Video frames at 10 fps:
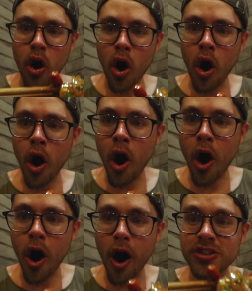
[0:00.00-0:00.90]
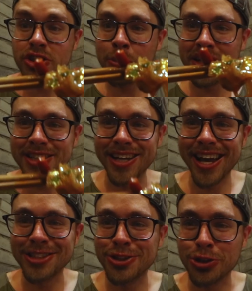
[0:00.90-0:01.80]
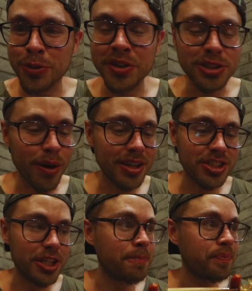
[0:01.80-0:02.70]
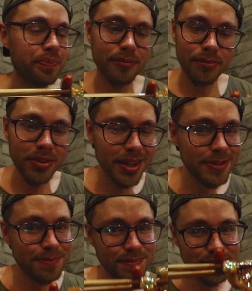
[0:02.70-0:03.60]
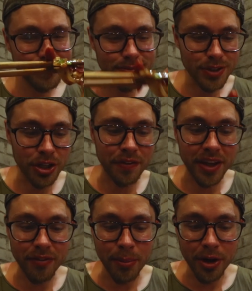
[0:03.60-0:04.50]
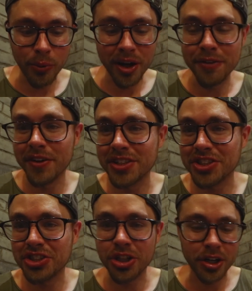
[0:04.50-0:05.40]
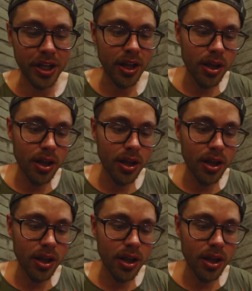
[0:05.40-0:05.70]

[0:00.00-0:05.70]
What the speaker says: Oh, it's going to be extremely spicy. Couldn't think of a better way to finish this journey.